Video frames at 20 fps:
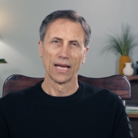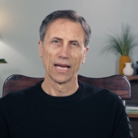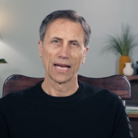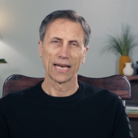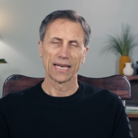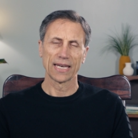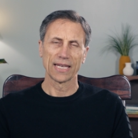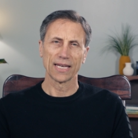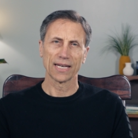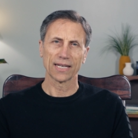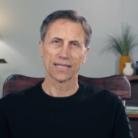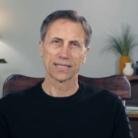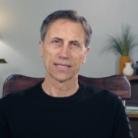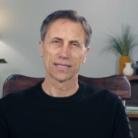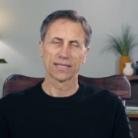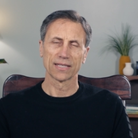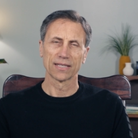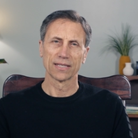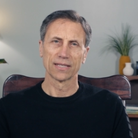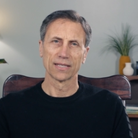And
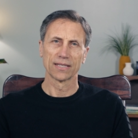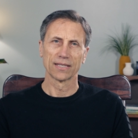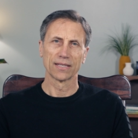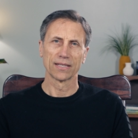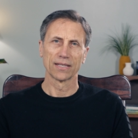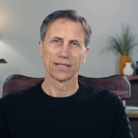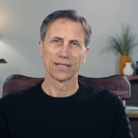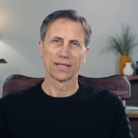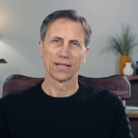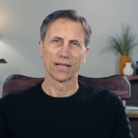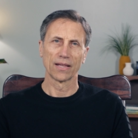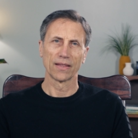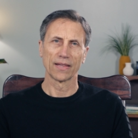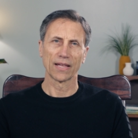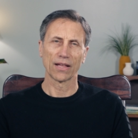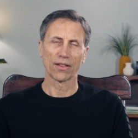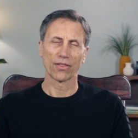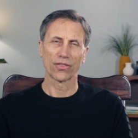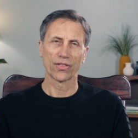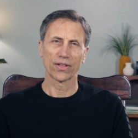yet,
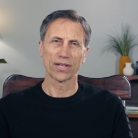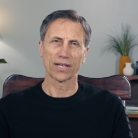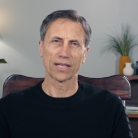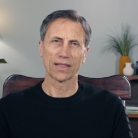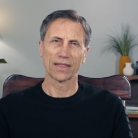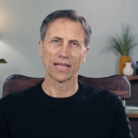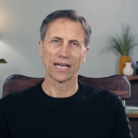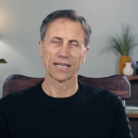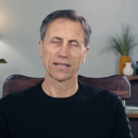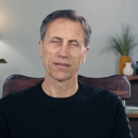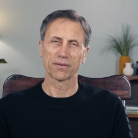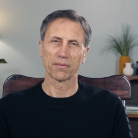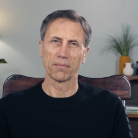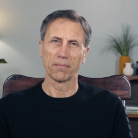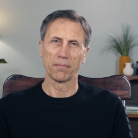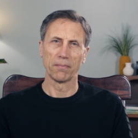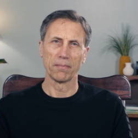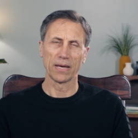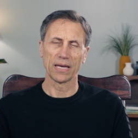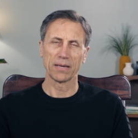they'll think that
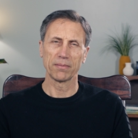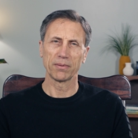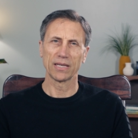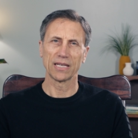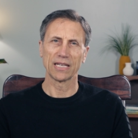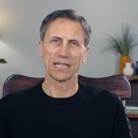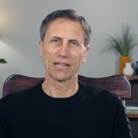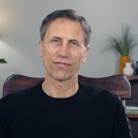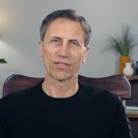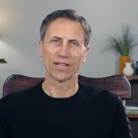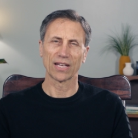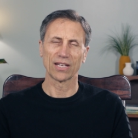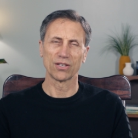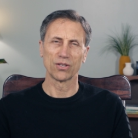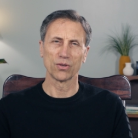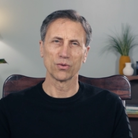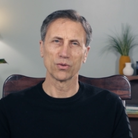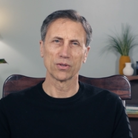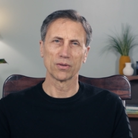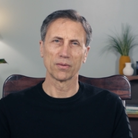maybe if they
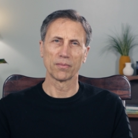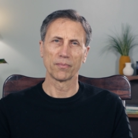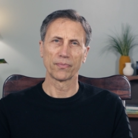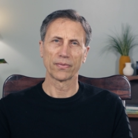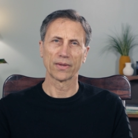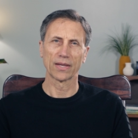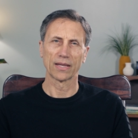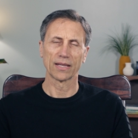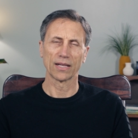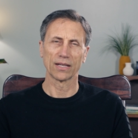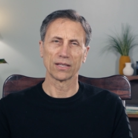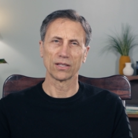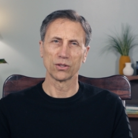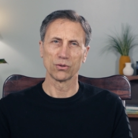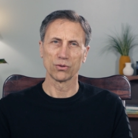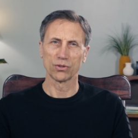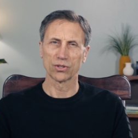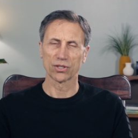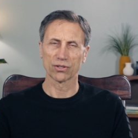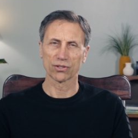do them, they'll
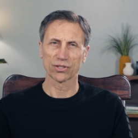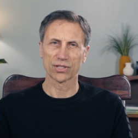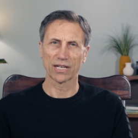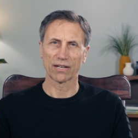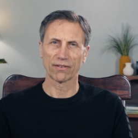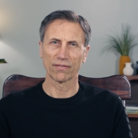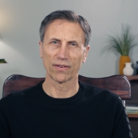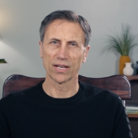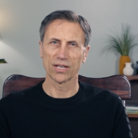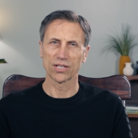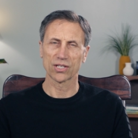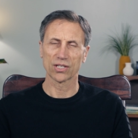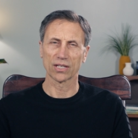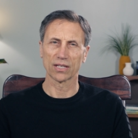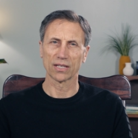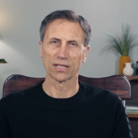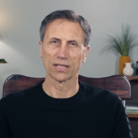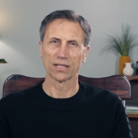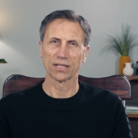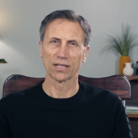lose their
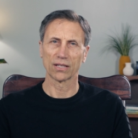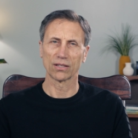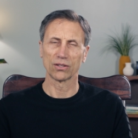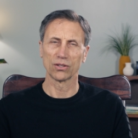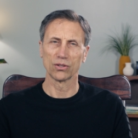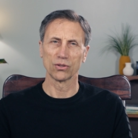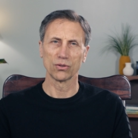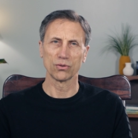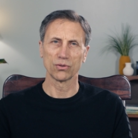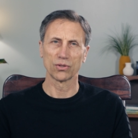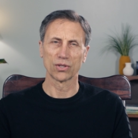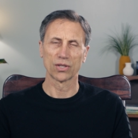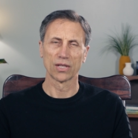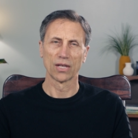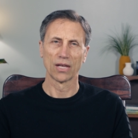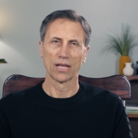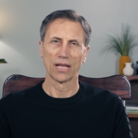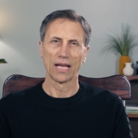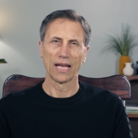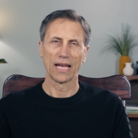salvation. They'll lose
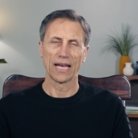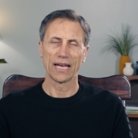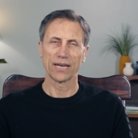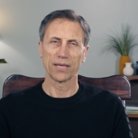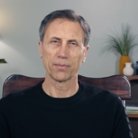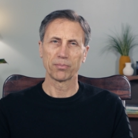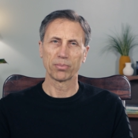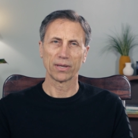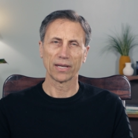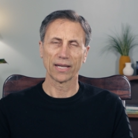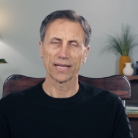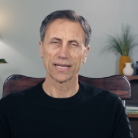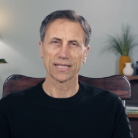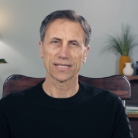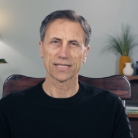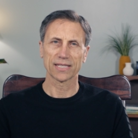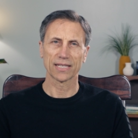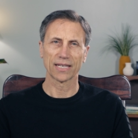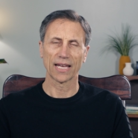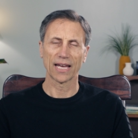any
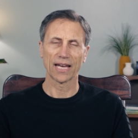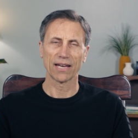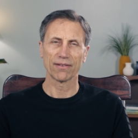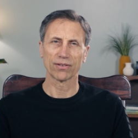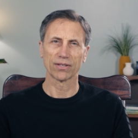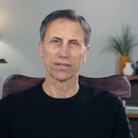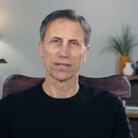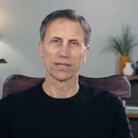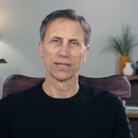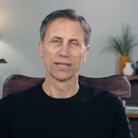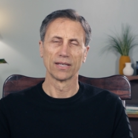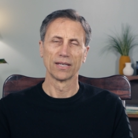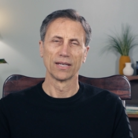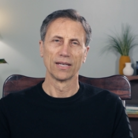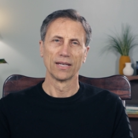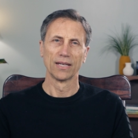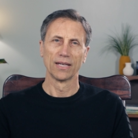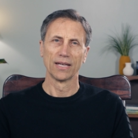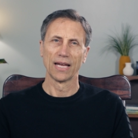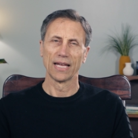place in heaven.
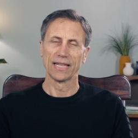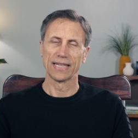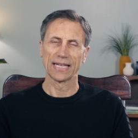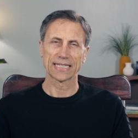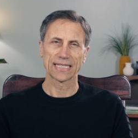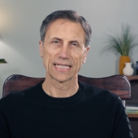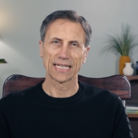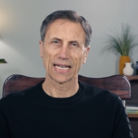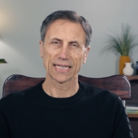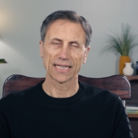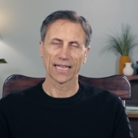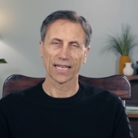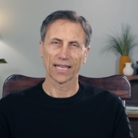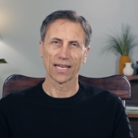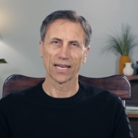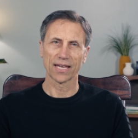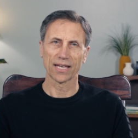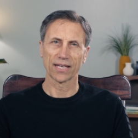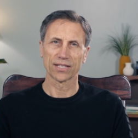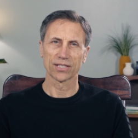And that's not the
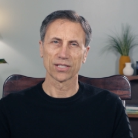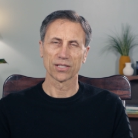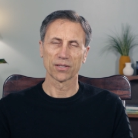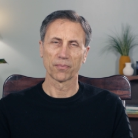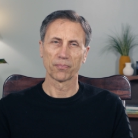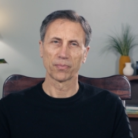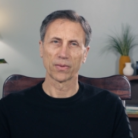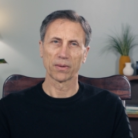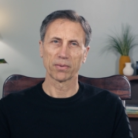case.